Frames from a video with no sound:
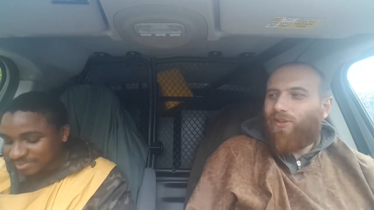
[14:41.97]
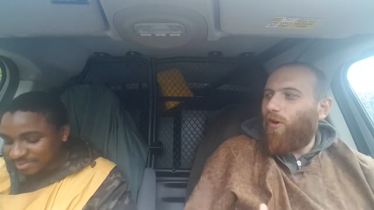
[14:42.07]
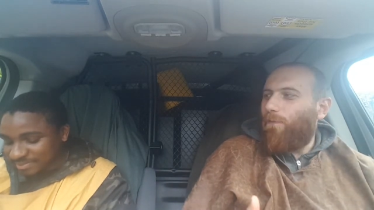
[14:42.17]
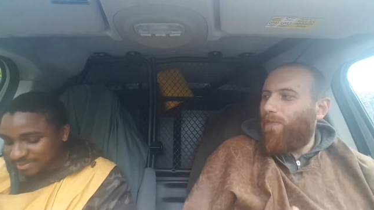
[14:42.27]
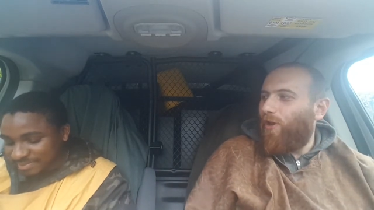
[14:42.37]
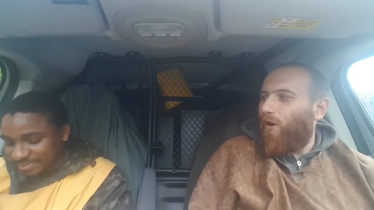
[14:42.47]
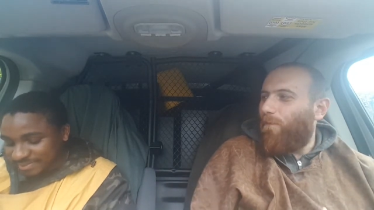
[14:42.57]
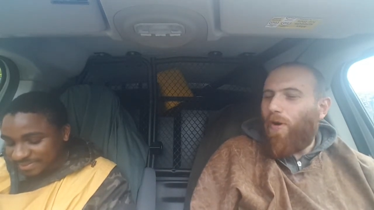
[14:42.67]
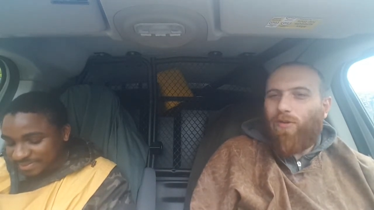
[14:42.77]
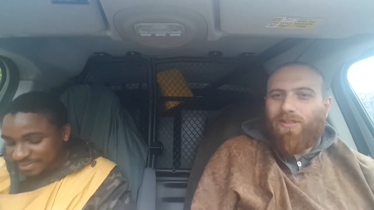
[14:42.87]
Speaker 1: He's got you know
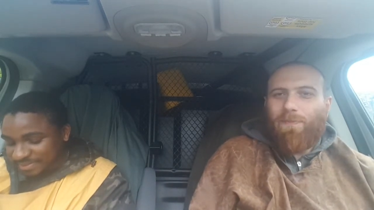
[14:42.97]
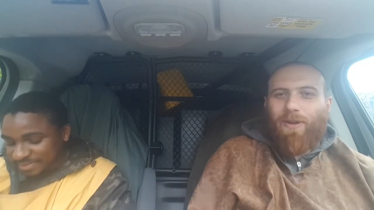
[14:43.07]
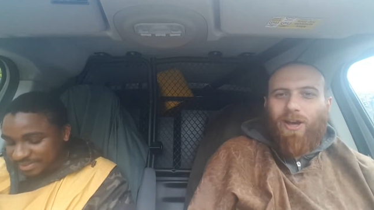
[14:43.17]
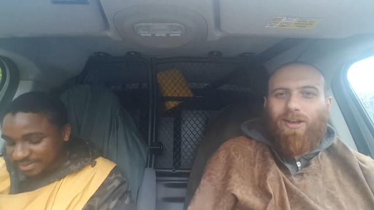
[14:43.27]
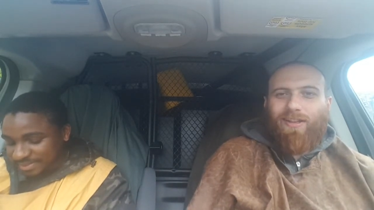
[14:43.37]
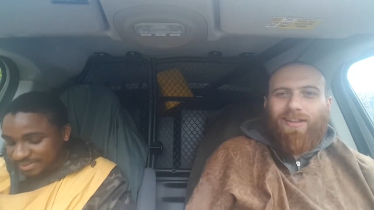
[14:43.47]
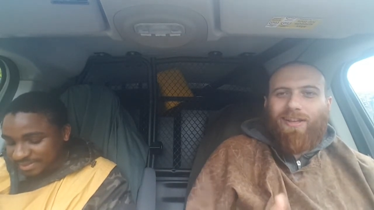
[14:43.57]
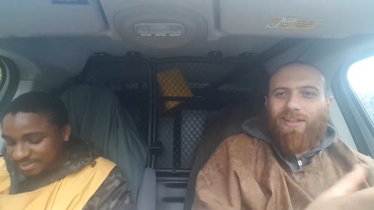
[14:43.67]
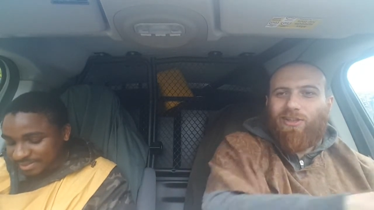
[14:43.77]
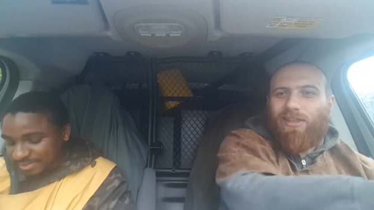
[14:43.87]
bottles of punna
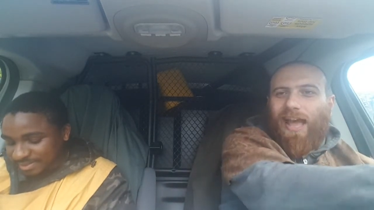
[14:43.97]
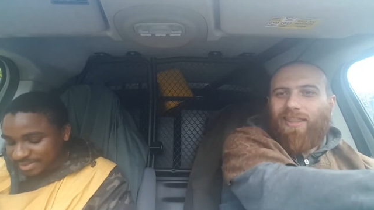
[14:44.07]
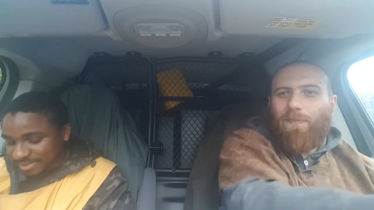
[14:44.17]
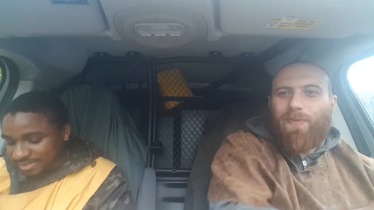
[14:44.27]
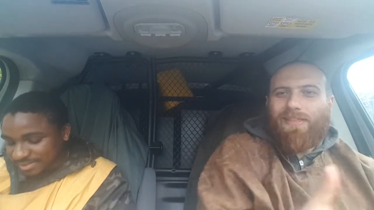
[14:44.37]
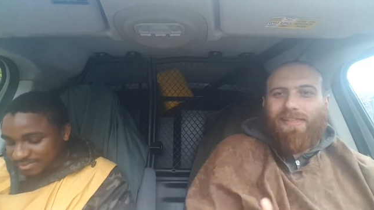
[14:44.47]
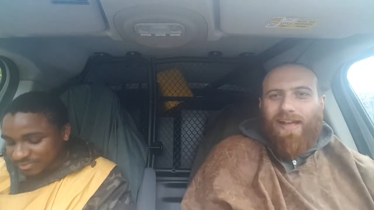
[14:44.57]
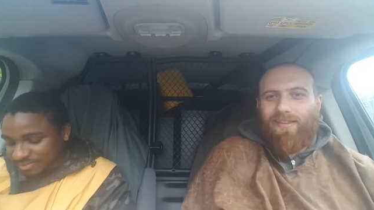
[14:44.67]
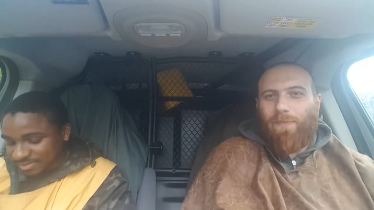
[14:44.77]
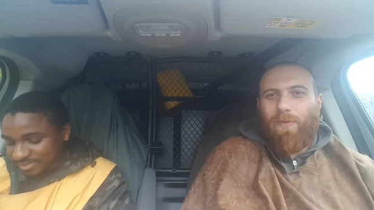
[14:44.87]
just lined up and
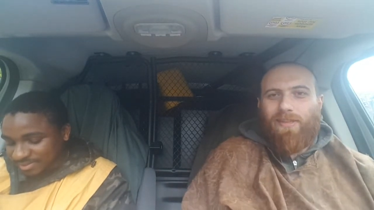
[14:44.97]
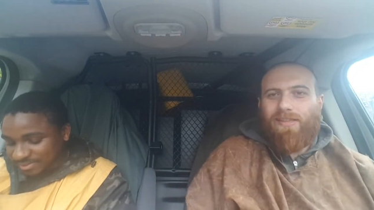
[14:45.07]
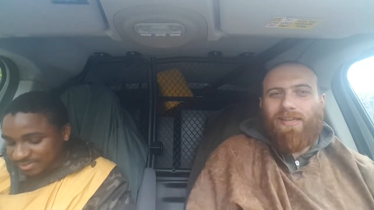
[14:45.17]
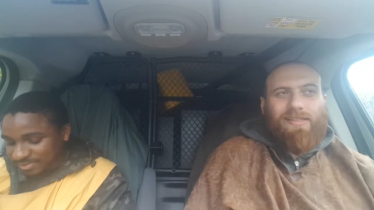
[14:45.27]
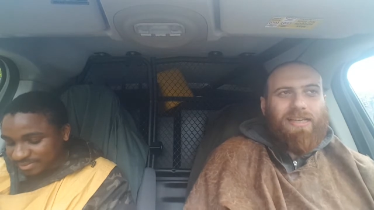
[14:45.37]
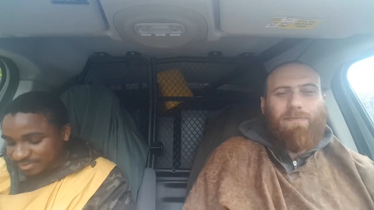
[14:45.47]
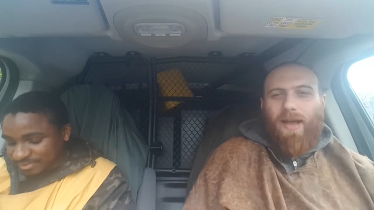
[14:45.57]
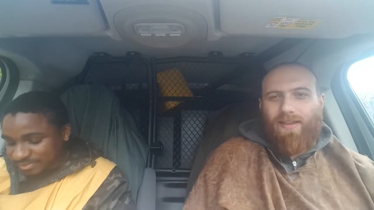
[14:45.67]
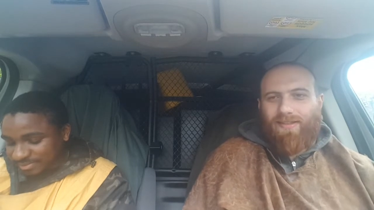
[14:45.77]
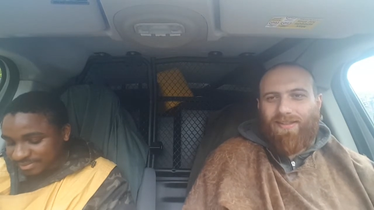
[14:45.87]
stacked up and six six
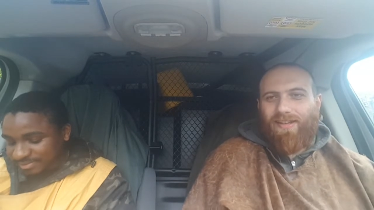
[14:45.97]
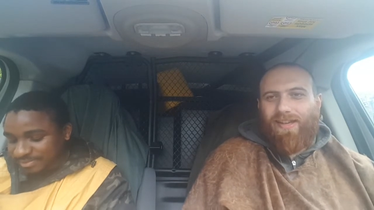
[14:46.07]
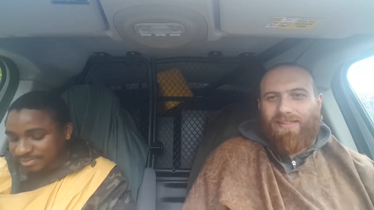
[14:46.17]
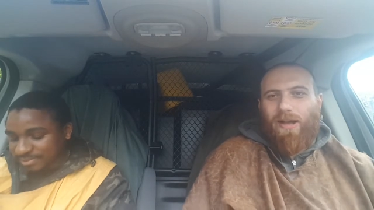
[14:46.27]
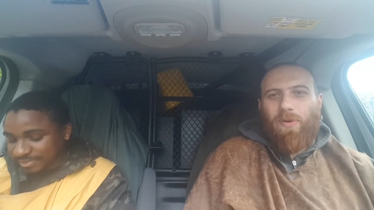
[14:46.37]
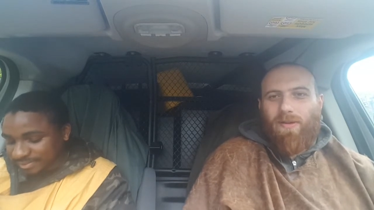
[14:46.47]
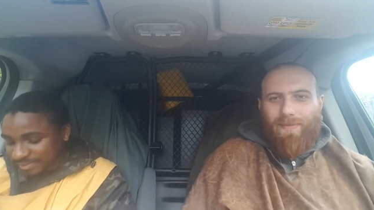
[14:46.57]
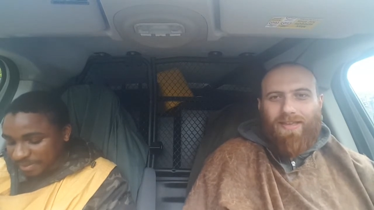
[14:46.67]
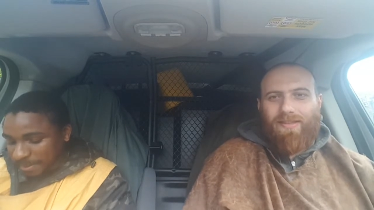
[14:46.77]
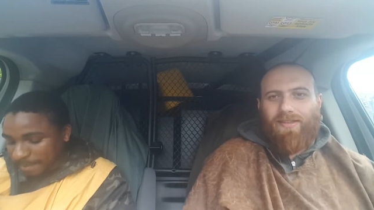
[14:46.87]
packs. Mm. Is that what it
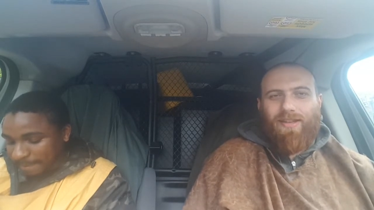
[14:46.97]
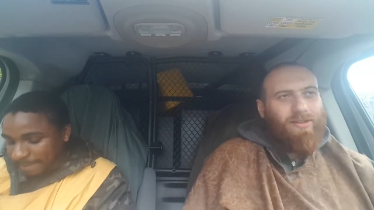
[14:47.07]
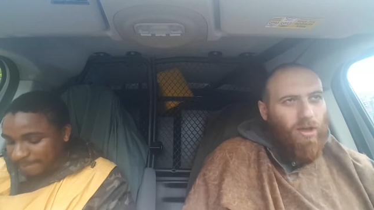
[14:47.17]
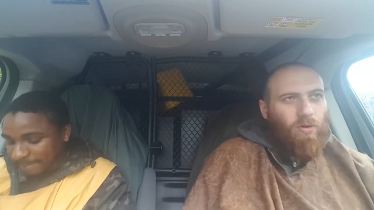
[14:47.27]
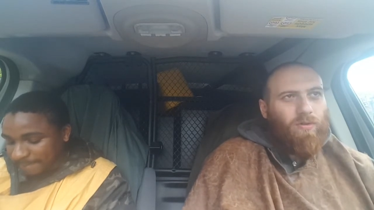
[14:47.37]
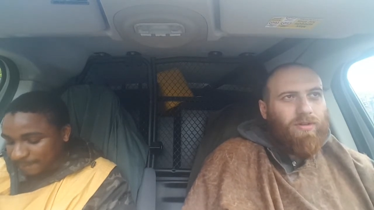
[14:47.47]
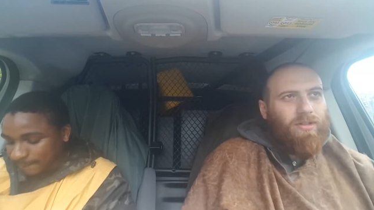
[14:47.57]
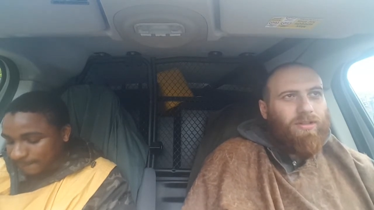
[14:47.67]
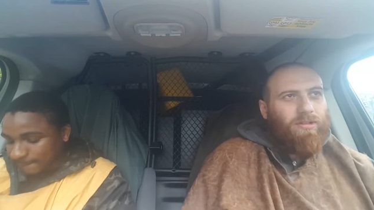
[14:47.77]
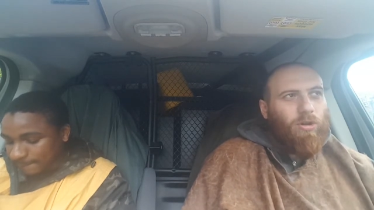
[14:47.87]
means? No.
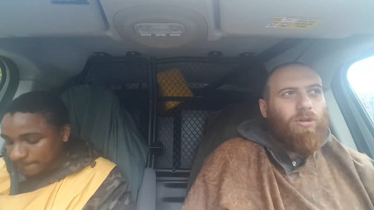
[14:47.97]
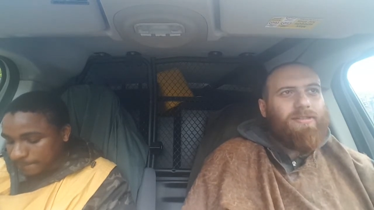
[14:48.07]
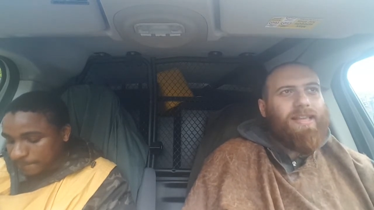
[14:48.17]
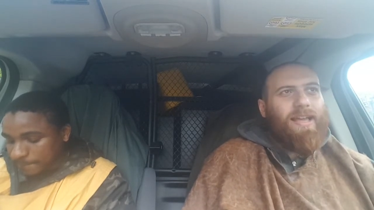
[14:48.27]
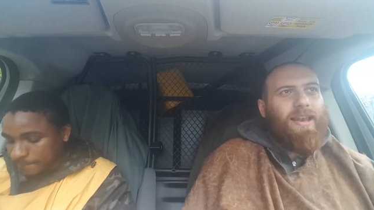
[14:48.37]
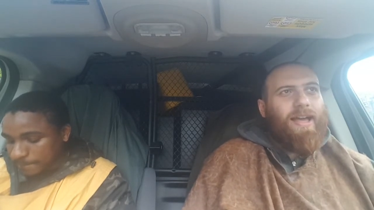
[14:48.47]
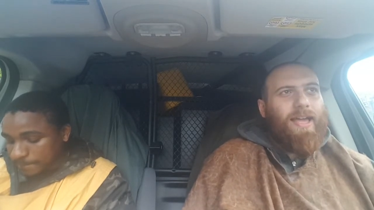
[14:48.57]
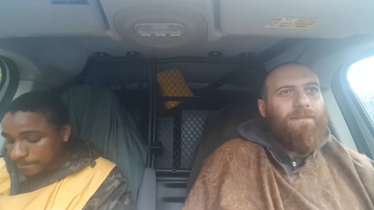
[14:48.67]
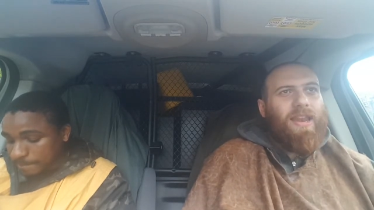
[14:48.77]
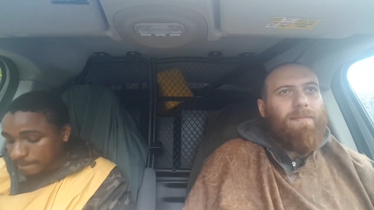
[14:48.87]
The Lord's saying
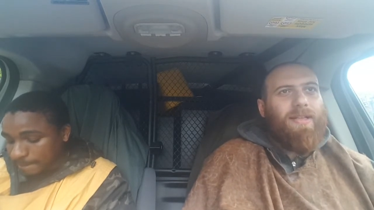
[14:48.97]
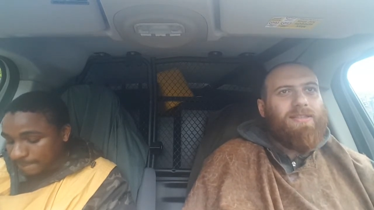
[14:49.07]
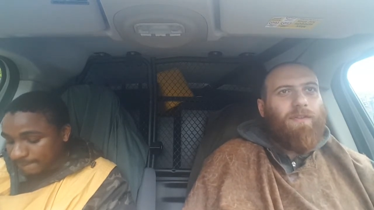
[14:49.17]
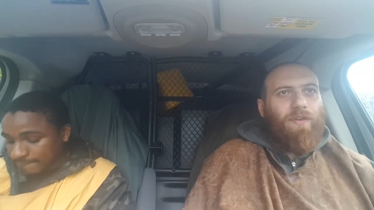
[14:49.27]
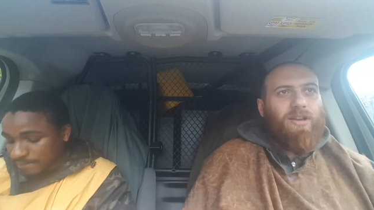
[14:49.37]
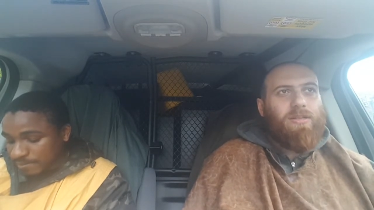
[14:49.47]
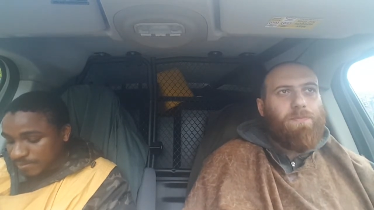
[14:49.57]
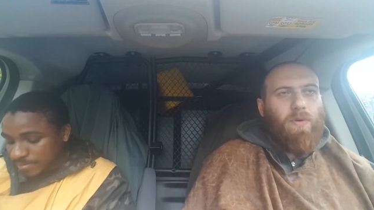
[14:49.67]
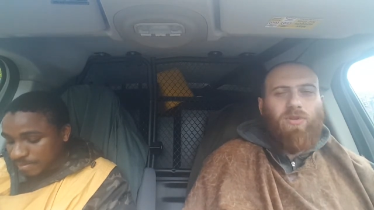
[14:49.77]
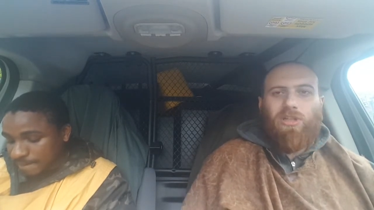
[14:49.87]
that if any man's a thirst
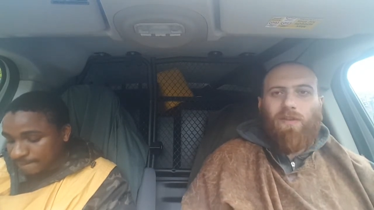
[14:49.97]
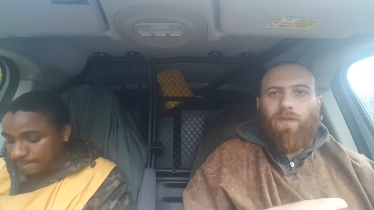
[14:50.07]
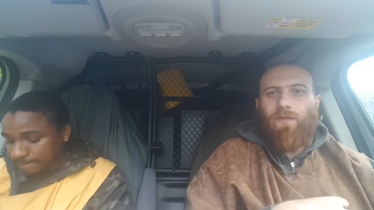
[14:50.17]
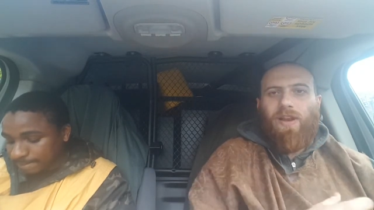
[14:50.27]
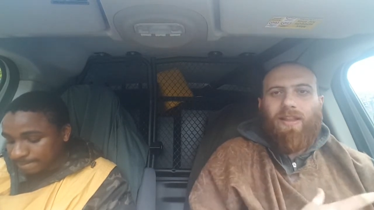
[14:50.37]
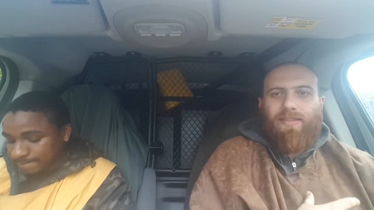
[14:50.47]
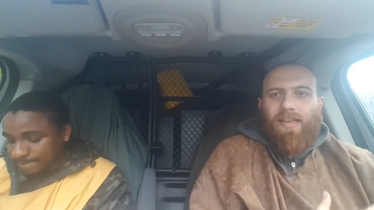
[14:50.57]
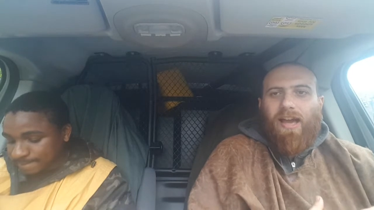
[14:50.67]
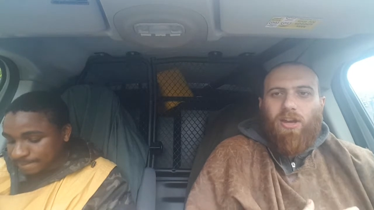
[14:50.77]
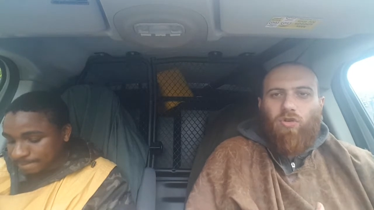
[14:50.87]
spiritually, if you're feeling
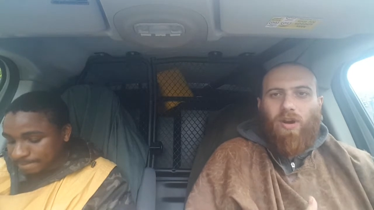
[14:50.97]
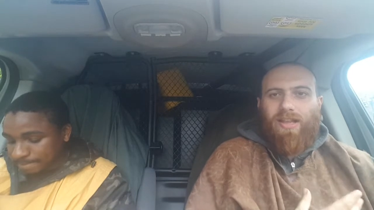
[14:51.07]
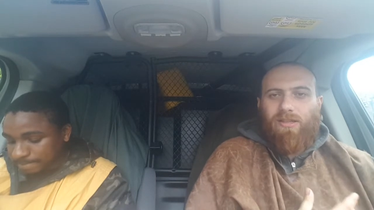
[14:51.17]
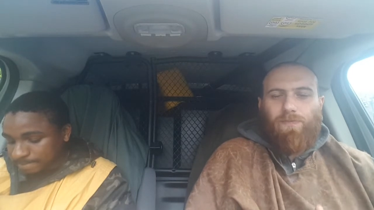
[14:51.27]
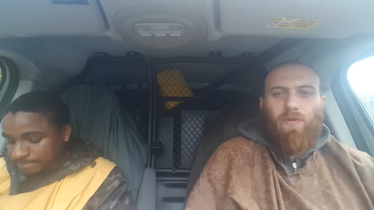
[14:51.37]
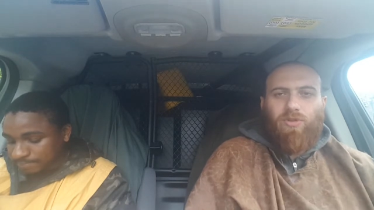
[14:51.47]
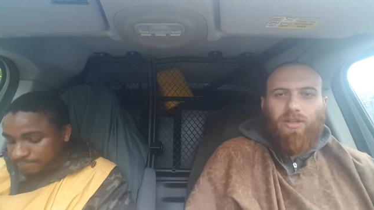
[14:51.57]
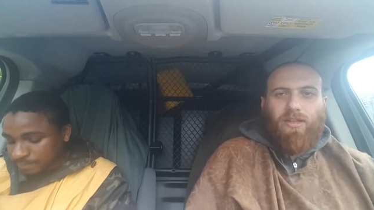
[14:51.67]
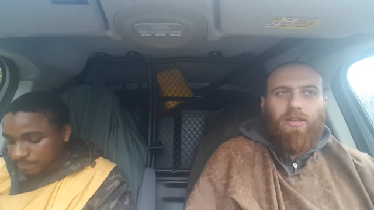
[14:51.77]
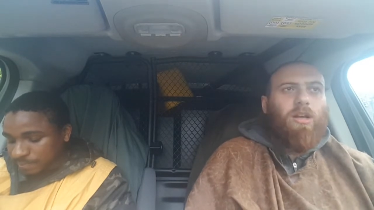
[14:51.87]
dehydrated
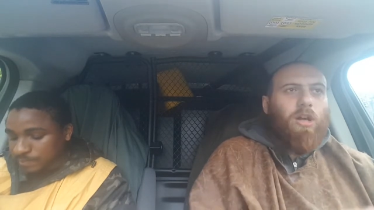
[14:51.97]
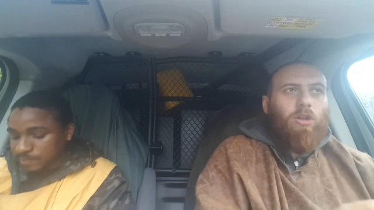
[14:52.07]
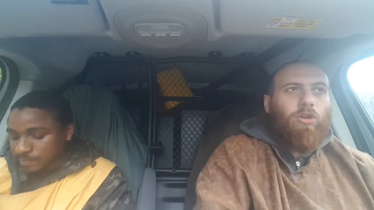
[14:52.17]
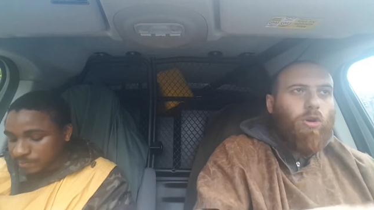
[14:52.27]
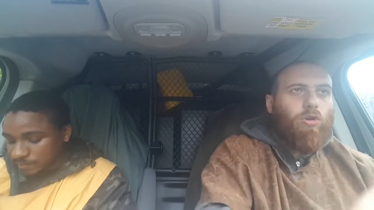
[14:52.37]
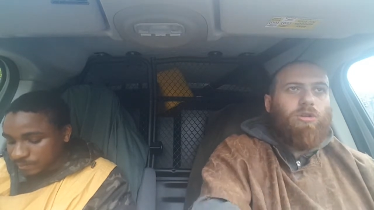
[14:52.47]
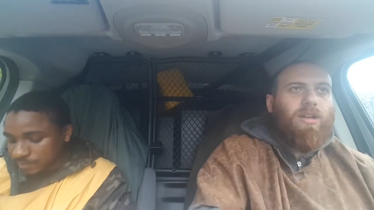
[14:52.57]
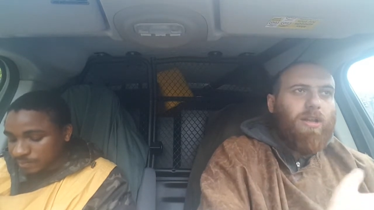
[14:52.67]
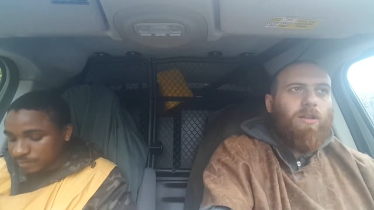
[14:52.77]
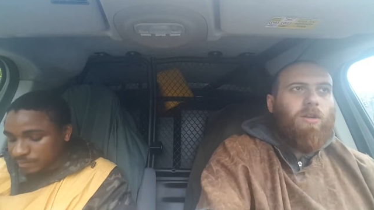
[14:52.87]
spiritually, mm-hmm. the Lord's gonna